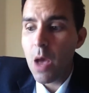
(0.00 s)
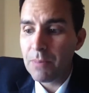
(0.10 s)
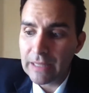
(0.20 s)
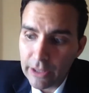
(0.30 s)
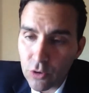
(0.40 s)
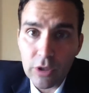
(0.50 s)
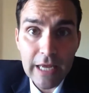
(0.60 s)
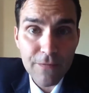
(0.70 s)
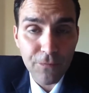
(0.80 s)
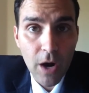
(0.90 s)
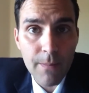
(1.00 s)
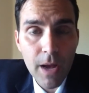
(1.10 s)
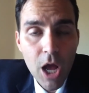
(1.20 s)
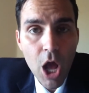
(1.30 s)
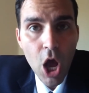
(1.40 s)
but literally from
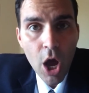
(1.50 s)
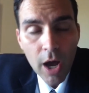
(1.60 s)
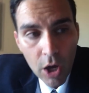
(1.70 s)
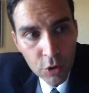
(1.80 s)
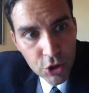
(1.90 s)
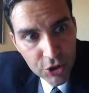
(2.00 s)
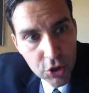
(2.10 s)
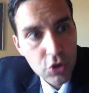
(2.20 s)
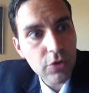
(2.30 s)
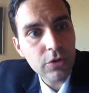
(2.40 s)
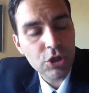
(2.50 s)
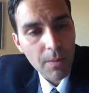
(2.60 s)
huge